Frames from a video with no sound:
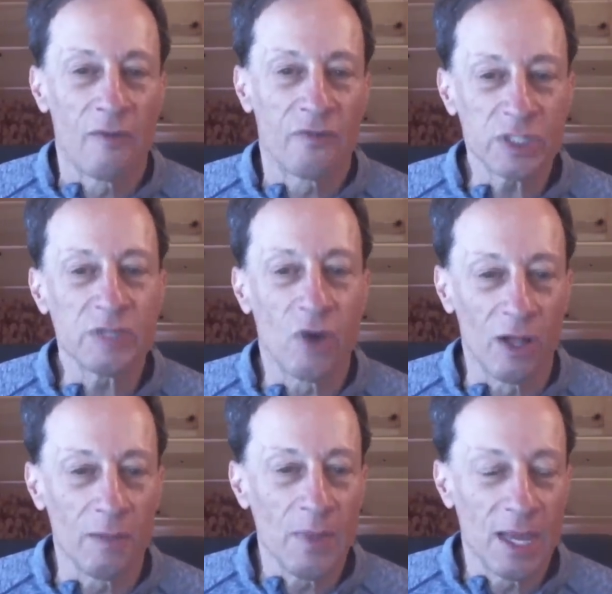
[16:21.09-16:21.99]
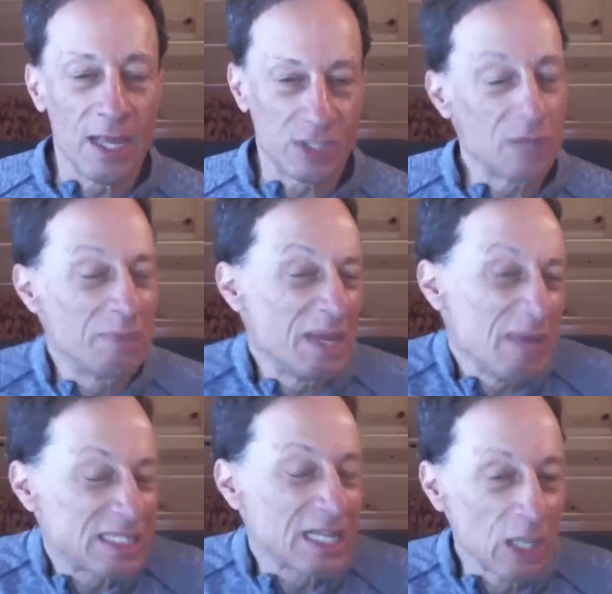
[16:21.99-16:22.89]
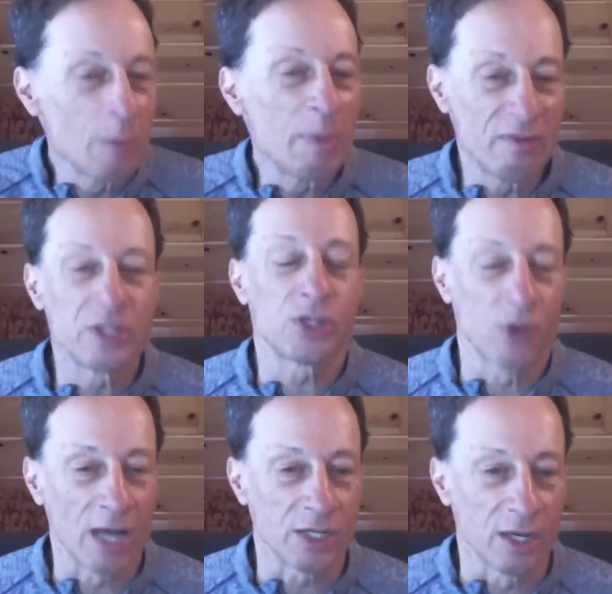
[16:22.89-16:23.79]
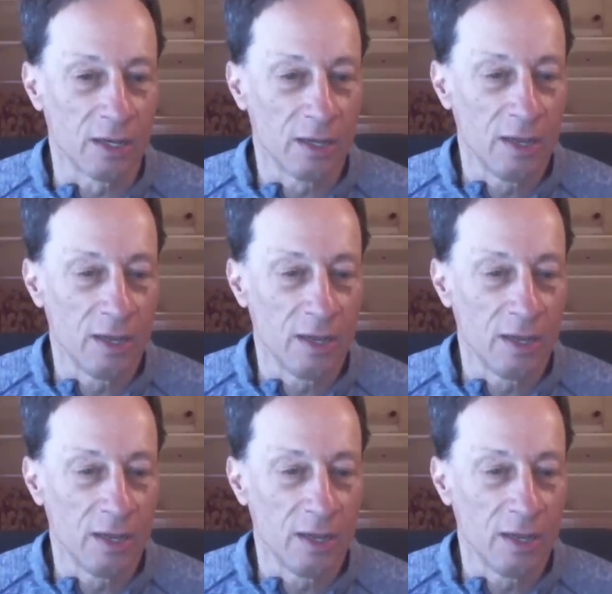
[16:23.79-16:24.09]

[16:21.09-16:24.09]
First of all, it's a little bit of a distraction.